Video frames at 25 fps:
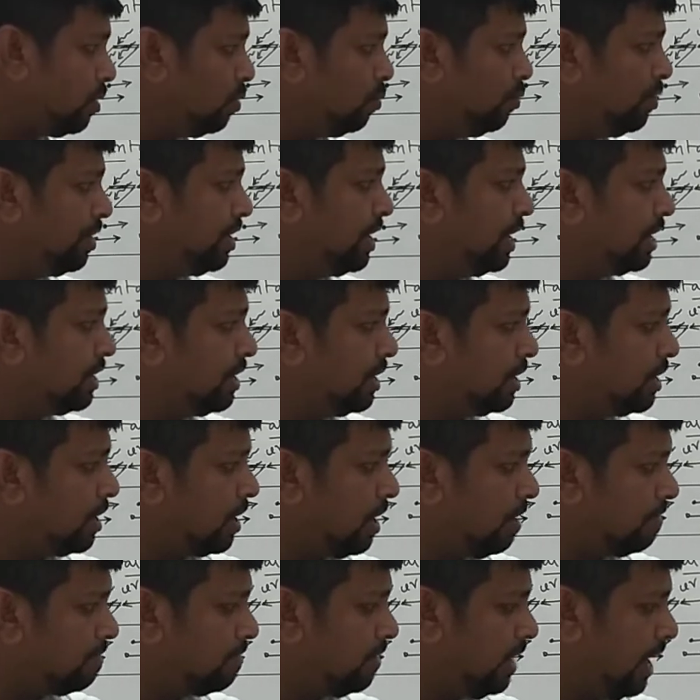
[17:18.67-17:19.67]
We get a
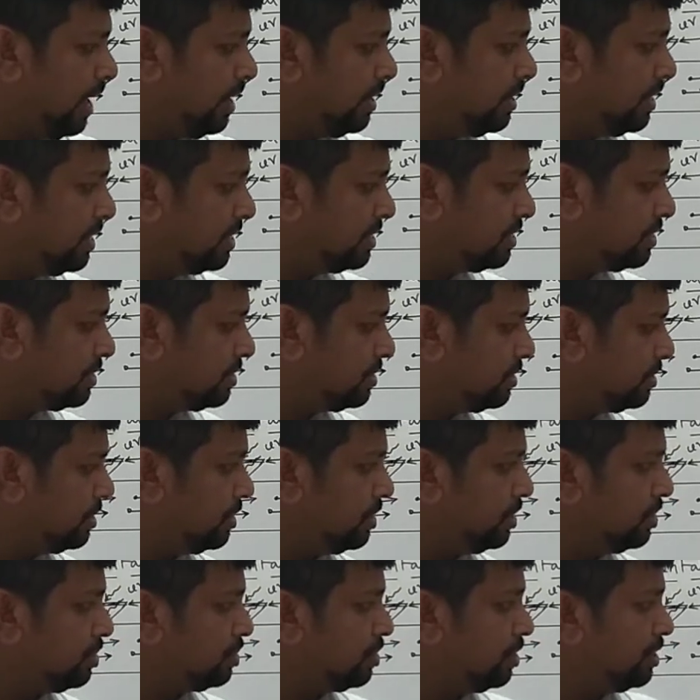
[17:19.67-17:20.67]
graph like this.
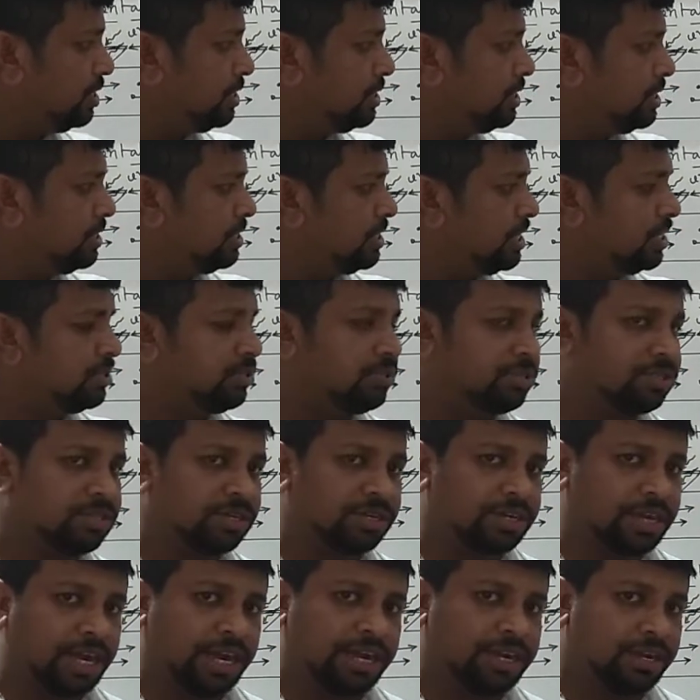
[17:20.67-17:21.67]
So this is
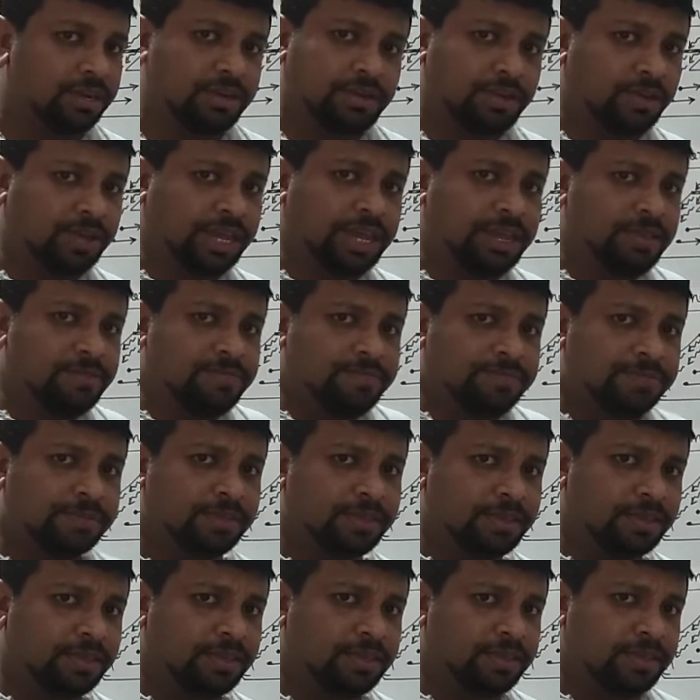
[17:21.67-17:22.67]
saturation current. Okay.
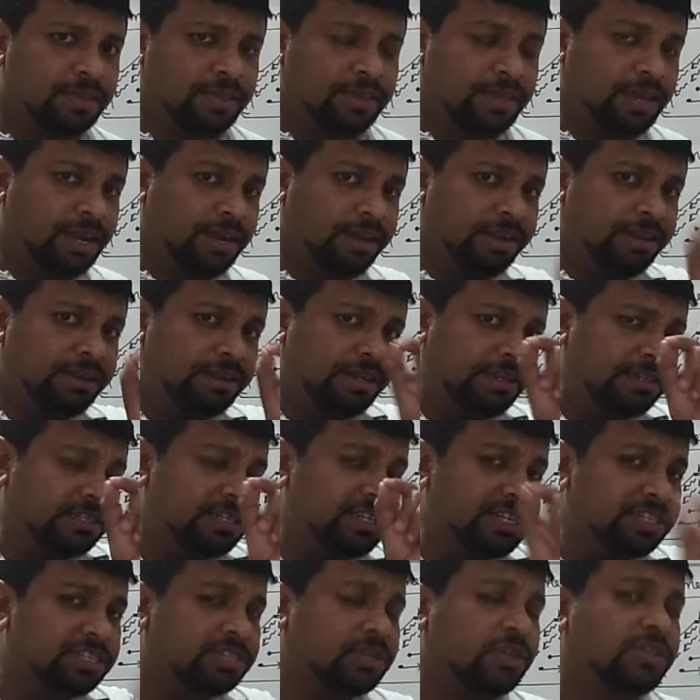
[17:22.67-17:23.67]
Here
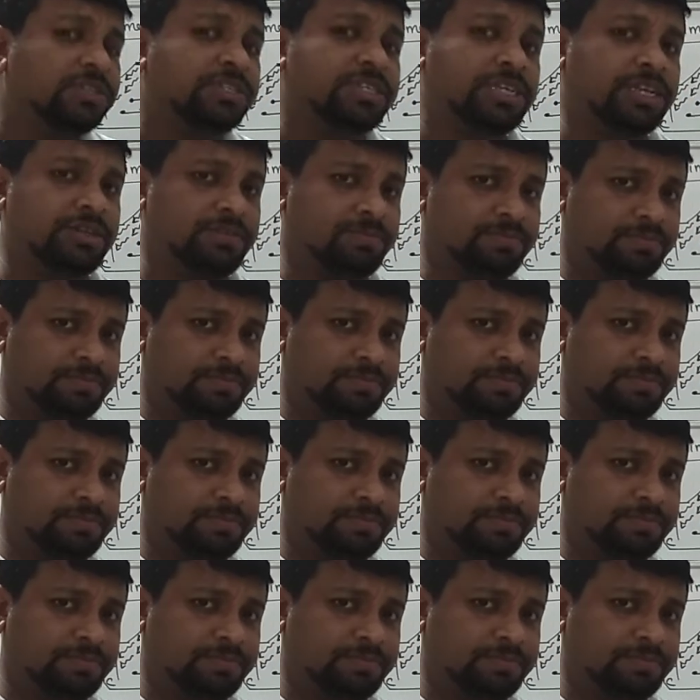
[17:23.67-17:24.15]
intensity is constant.